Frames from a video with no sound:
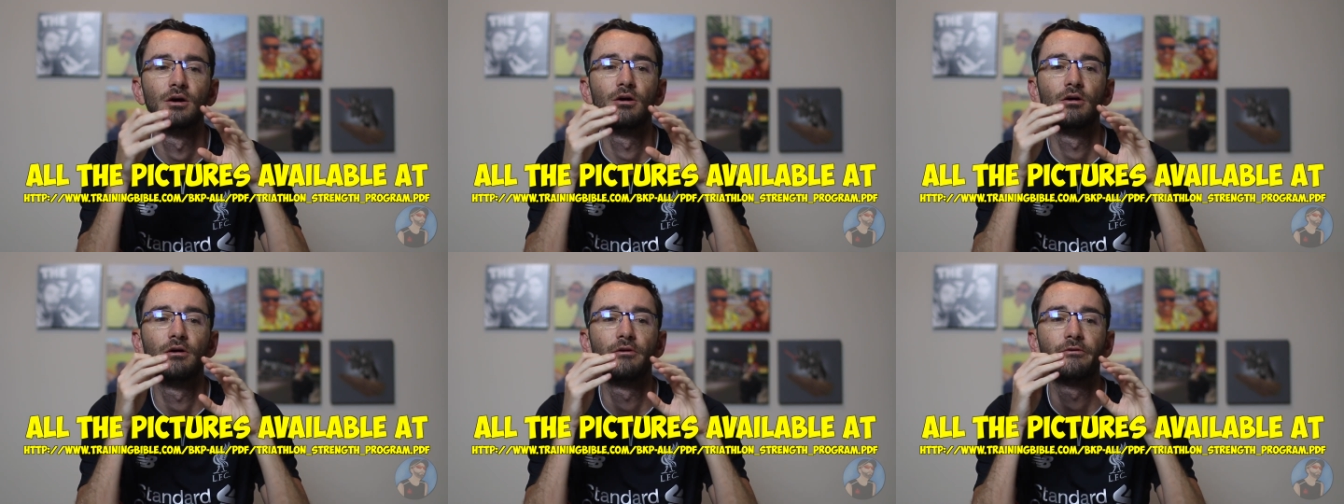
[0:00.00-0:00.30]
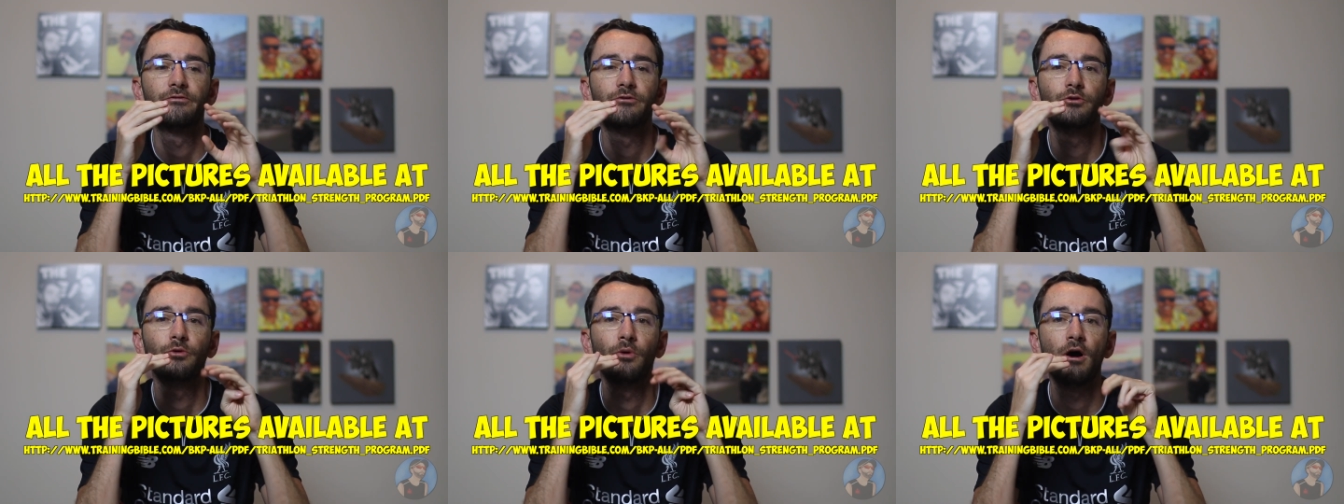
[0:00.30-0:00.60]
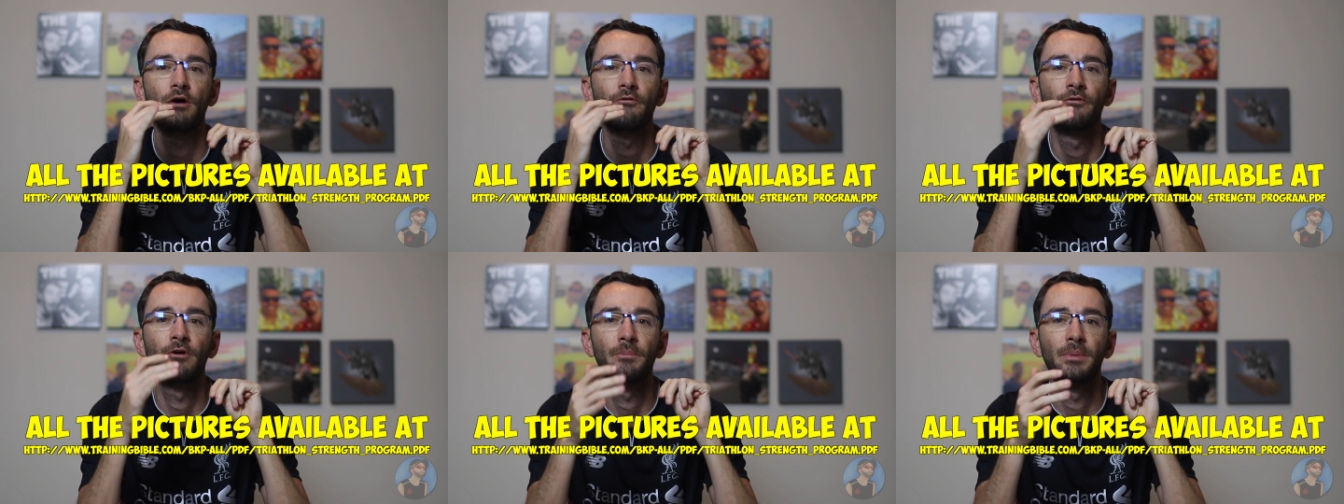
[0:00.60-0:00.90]
of
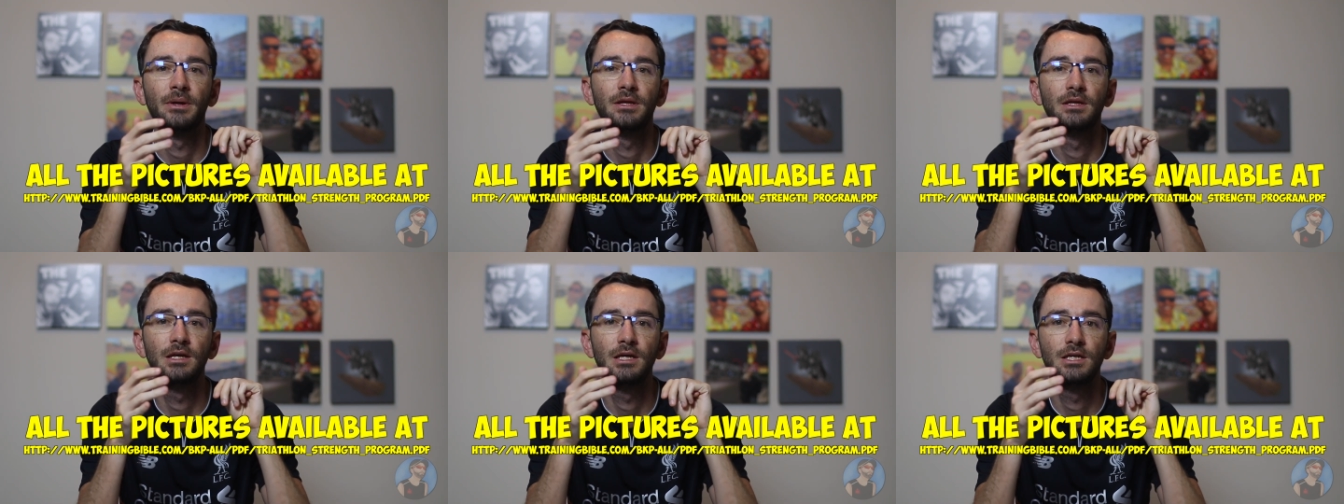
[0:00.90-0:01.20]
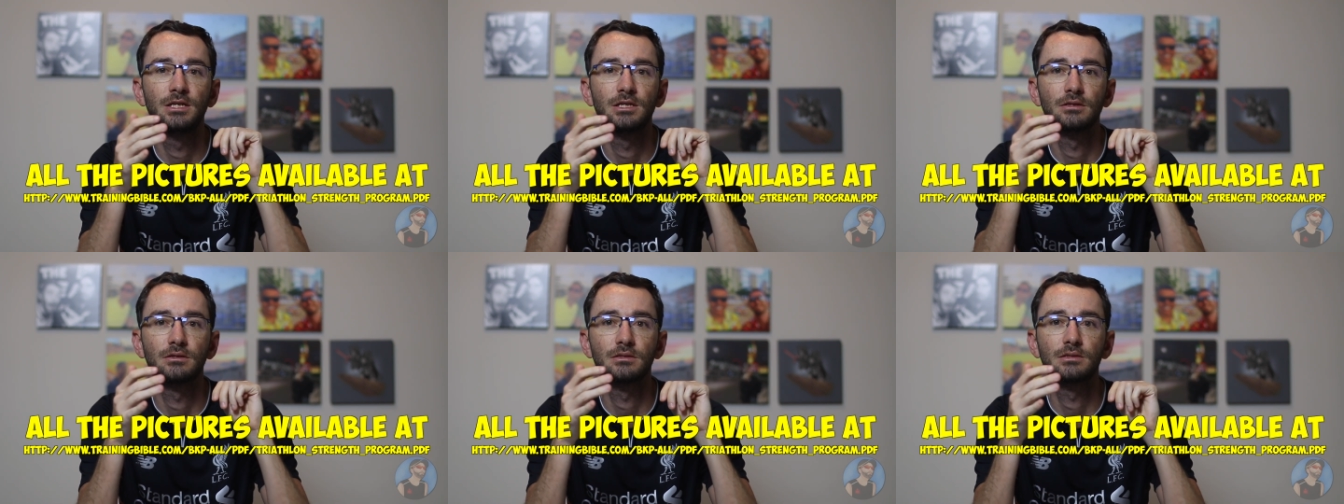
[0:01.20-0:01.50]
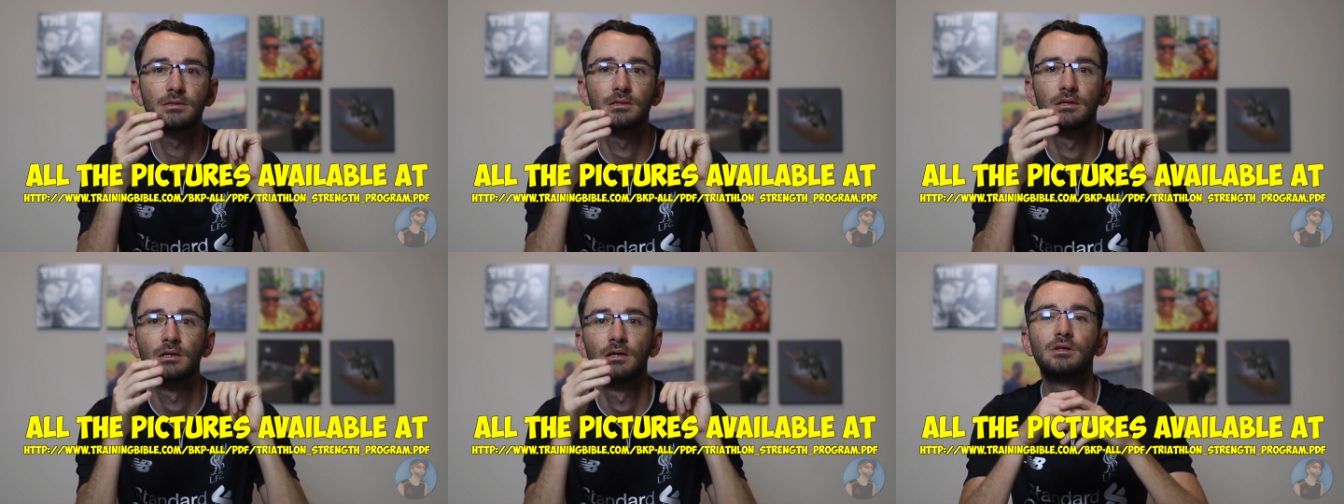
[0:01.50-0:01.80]
12
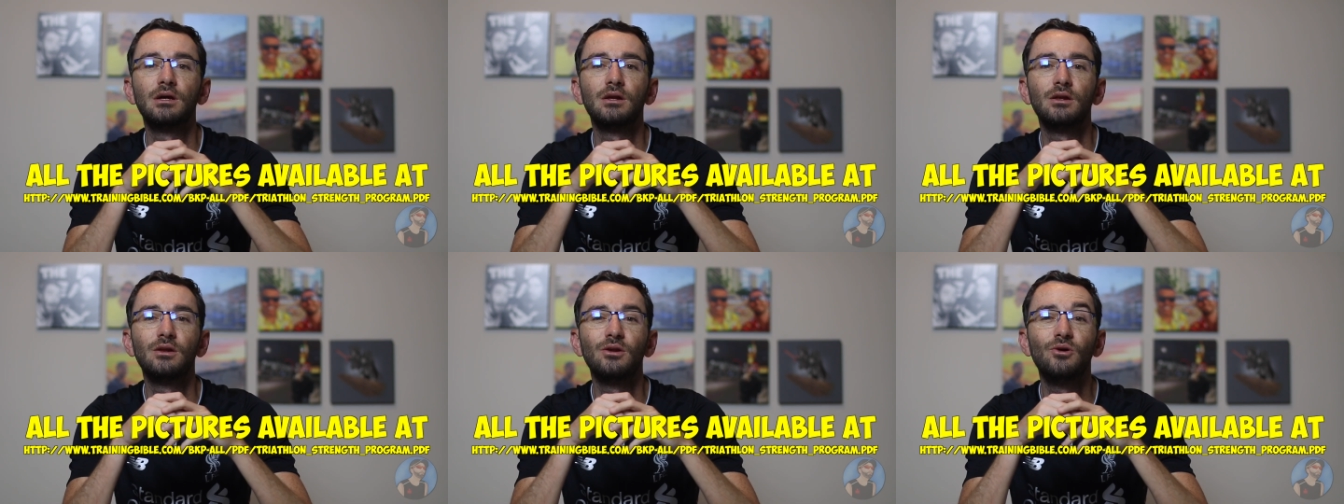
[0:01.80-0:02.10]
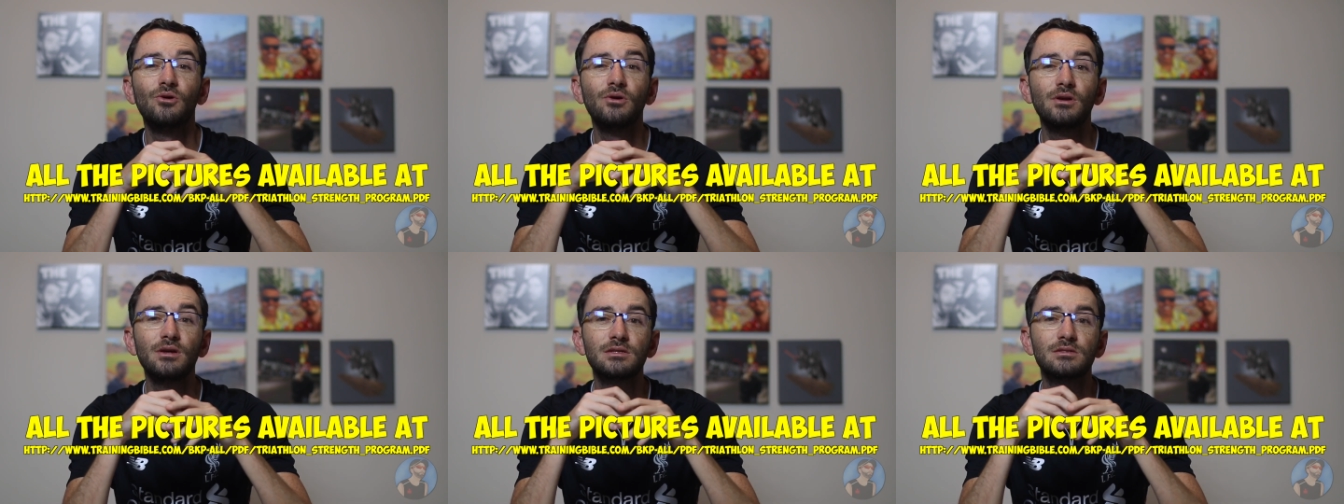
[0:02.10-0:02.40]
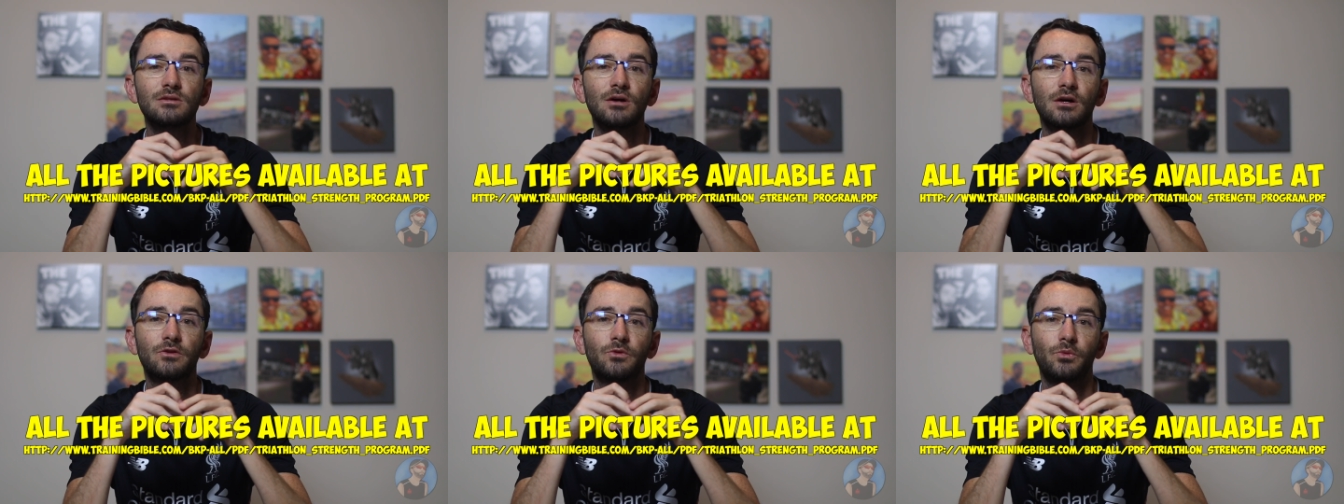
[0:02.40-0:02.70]
repetitions. The load
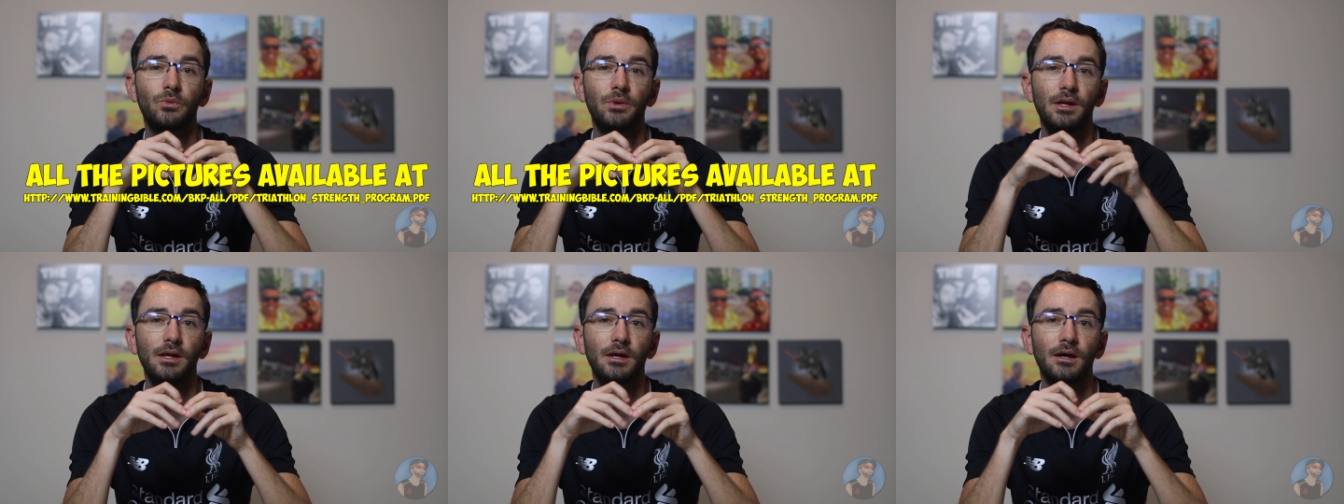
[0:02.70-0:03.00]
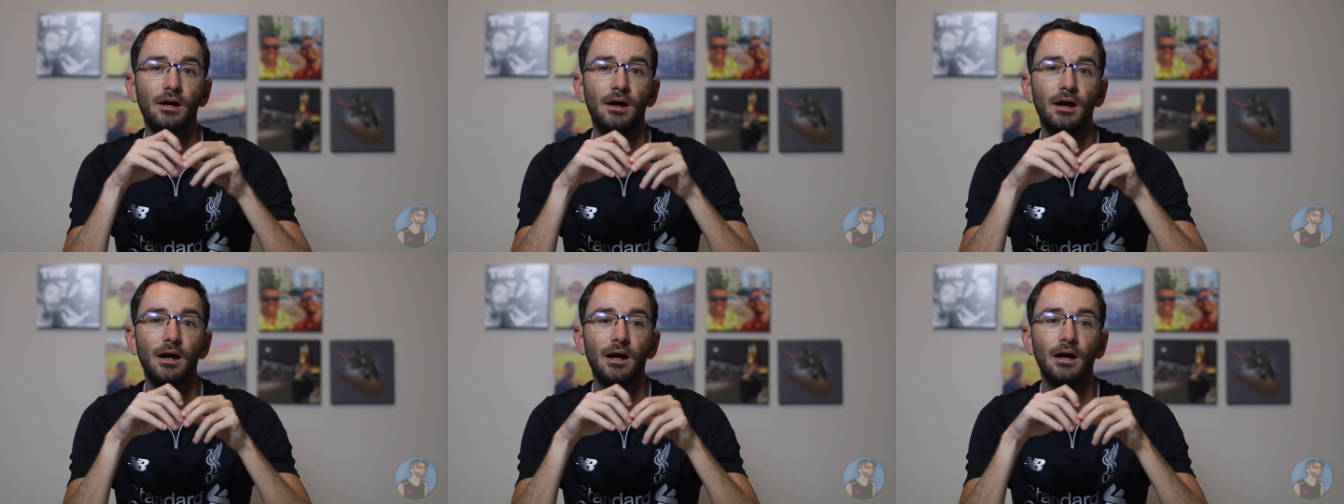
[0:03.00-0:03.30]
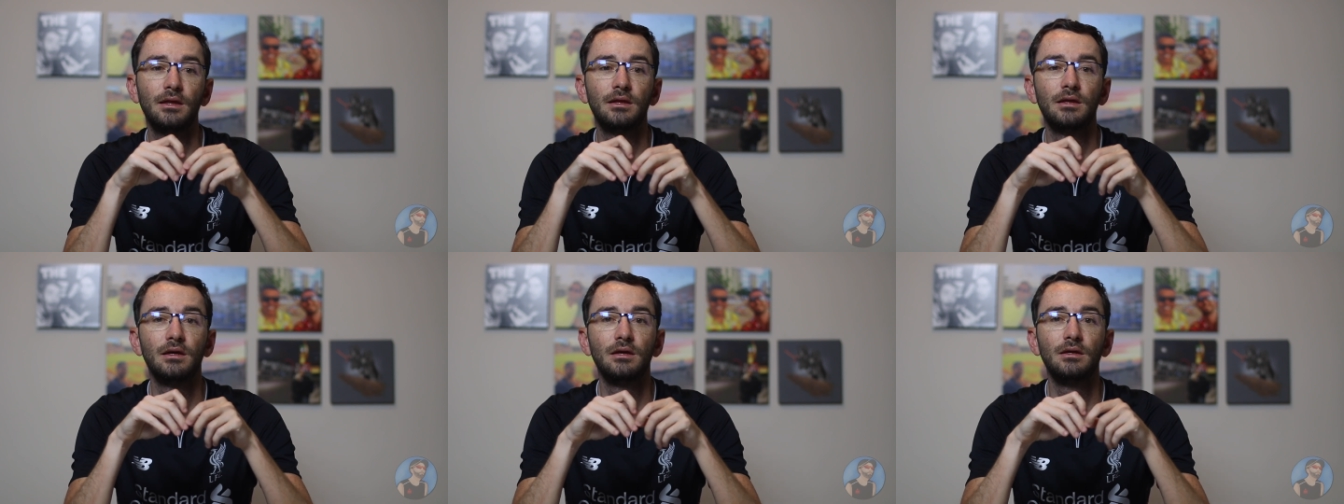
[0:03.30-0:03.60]
is not really high.